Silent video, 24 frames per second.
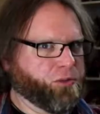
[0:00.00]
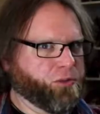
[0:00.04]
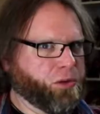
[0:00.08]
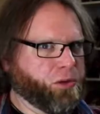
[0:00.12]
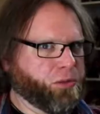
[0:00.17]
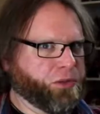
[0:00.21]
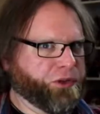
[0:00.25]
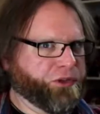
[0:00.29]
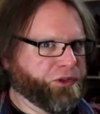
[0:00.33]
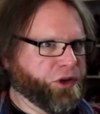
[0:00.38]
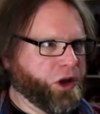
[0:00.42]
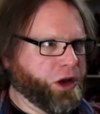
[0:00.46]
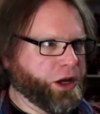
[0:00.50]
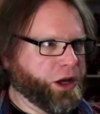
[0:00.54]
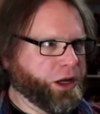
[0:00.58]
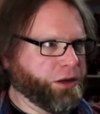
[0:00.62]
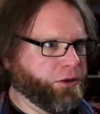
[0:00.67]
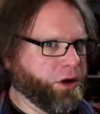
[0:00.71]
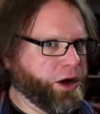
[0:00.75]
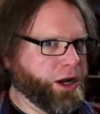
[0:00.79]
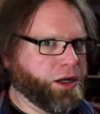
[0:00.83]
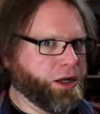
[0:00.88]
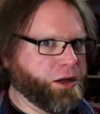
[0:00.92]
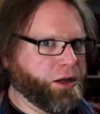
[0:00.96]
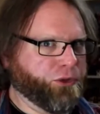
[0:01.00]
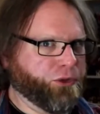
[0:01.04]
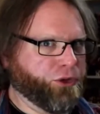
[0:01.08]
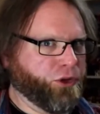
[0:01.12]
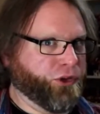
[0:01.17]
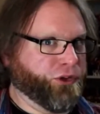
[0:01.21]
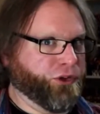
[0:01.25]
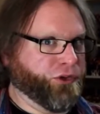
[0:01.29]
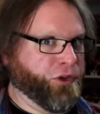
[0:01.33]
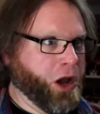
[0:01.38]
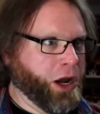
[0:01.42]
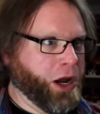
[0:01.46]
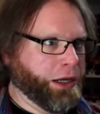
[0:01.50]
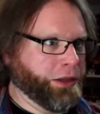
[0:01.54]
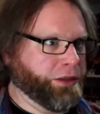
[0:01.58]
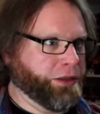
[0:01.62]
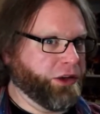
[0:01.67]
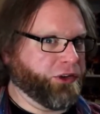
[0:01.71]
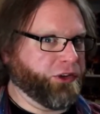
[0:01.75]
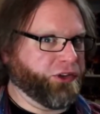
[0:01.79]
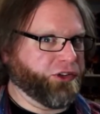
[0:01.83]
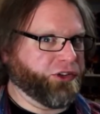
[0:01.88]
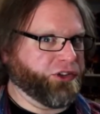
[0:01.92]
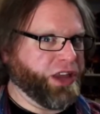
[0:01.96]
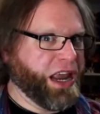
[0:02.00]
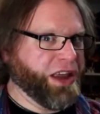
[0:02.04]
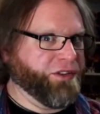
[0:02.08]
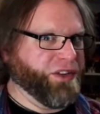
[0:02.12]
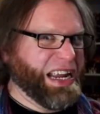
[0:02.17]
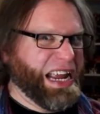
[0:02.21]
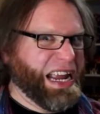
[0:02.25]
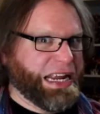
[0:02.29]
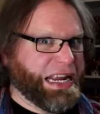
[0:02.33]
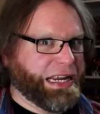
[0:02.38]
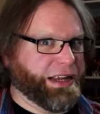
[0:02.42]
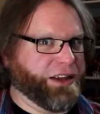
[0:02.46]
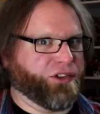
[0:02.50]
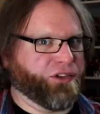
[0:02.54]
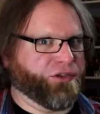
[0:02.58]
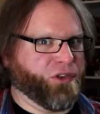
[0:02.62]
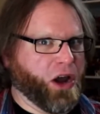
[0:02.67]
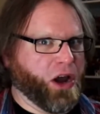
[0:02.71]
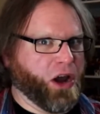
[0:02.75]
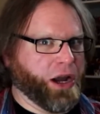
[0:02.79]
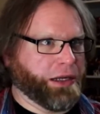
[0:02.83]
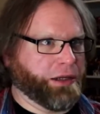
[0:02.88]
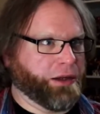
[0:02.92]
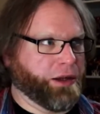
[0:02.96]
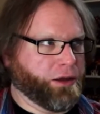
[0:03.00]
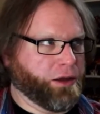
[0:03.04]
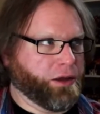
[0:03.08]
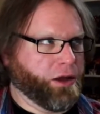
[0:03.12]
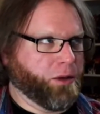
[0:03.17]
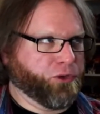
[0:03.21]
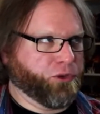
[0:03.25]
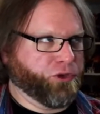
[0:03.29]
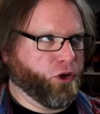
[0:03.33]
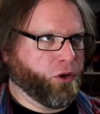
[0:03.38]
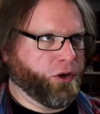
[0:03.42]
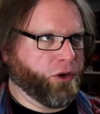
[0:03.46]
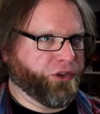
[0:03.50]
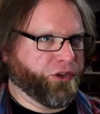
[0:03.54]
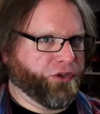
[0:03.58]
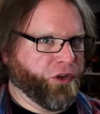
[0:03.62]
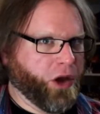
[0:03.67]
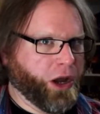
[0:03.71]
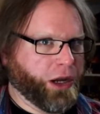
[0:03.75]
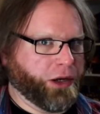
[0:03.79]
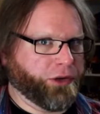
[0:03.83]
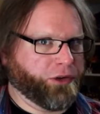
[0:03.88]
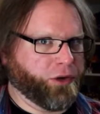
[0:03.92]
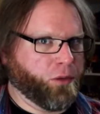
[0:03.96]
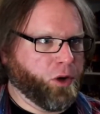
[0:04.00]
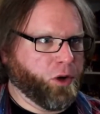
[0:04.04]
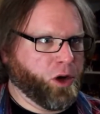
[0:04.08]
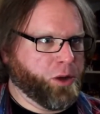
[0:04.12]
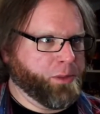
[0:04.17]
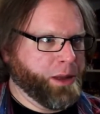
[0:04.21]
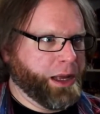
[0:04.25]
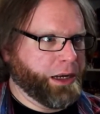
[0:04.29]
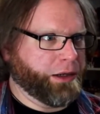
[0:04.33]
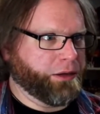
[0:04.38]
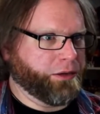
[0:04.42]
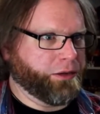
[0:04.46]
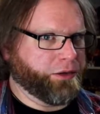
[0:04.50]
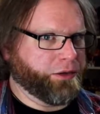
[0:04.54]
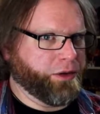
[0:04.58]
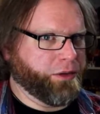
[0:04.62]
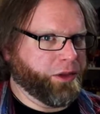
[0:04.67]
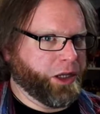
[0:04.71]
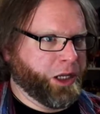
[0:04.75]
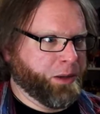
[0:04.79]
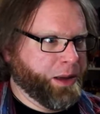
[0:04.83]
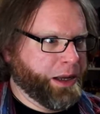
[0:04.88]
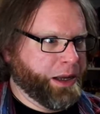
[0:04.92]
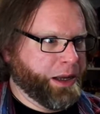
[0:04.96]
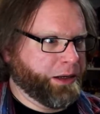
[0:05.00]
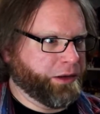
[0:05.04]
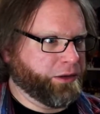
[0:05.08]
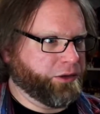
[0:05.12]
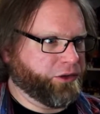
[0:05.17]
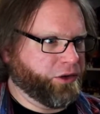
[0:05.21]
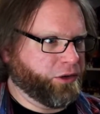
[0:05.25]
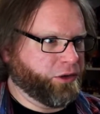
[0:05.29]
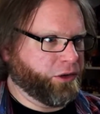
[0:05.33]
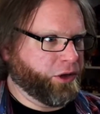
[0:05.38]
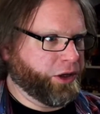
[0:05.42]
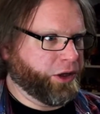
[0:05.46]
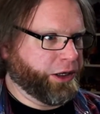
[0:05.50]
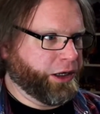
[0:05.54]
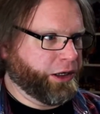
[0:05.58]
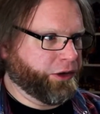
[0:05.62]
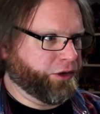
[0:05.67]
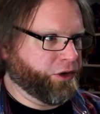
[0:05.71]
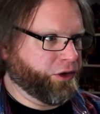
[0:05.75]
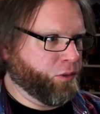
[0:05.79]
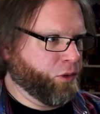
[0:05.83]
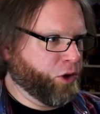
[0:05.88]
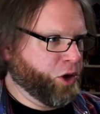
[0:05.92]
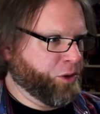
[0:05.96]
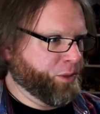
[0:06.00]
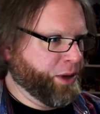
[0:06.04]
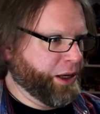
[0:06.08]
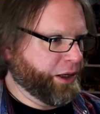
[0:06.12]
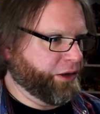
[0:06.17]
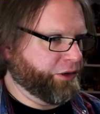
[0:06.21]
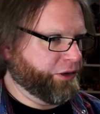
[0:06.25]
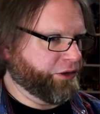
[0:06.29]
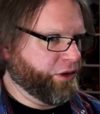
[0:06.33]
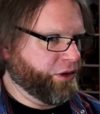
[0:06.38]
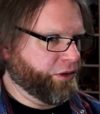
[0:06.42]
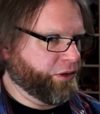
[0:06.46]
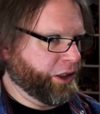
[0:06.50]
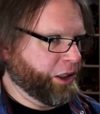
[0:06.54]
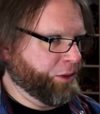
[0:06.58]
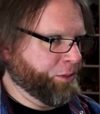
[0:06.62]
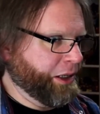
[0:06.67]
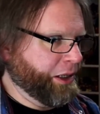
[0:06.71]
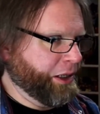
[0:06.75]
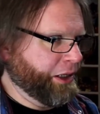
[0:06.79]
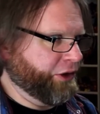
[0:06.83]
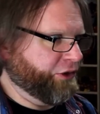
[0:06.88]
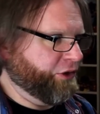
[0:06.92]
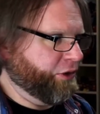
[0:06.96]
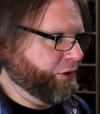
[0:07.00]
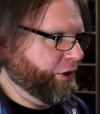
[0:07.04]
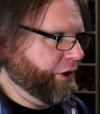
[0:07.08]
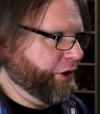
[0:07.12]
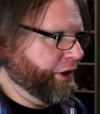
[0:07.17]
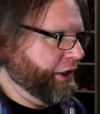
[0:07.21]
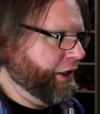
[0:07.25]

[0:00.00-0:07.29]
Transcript: It's probably fine, right? I'm sure it's fine. They're just saving ink. It's fine. I'm sure it's fine. Don't worry about it. Don't think about it. Don't look at it. Don't worry about it. Don't think about it.